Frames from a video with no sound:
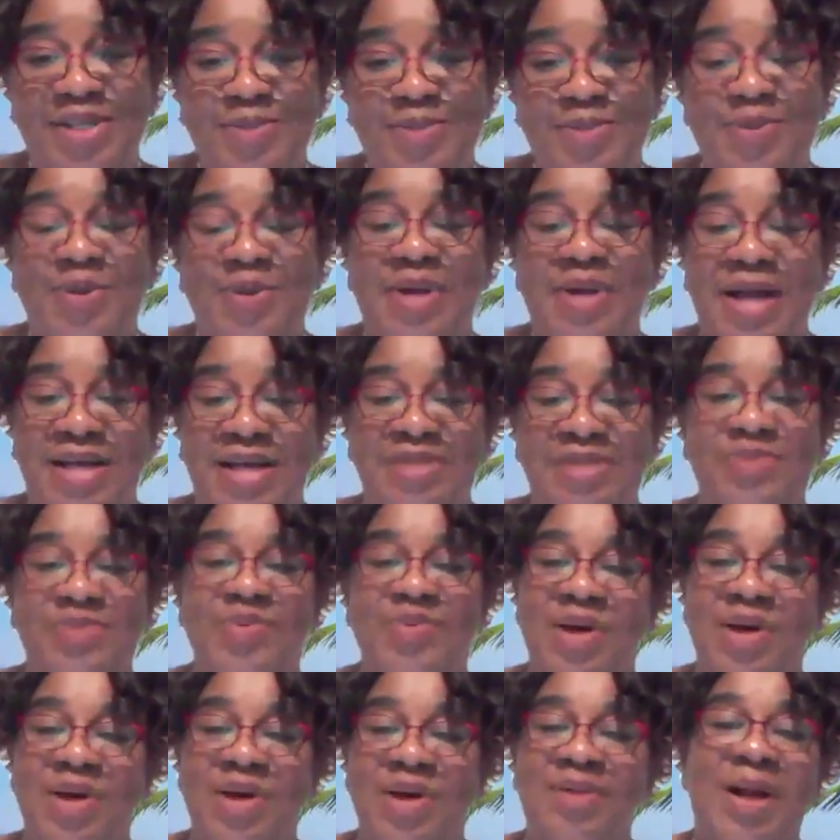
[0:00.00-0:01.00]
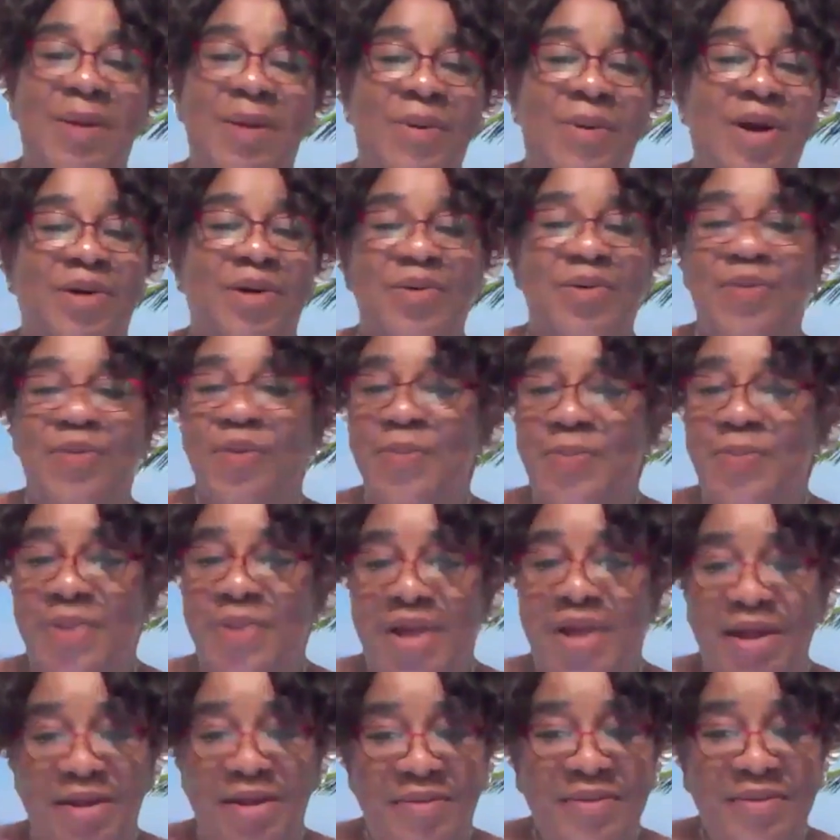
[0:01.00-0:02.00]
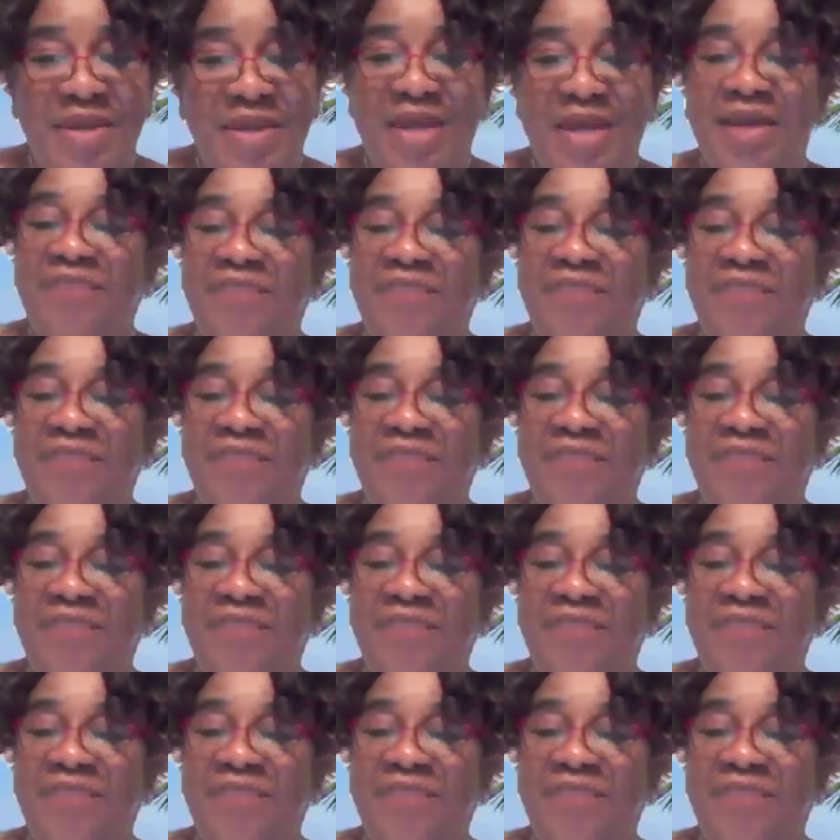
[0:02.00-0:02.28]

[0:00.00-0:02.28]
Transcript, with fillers: facebook as well our group uh,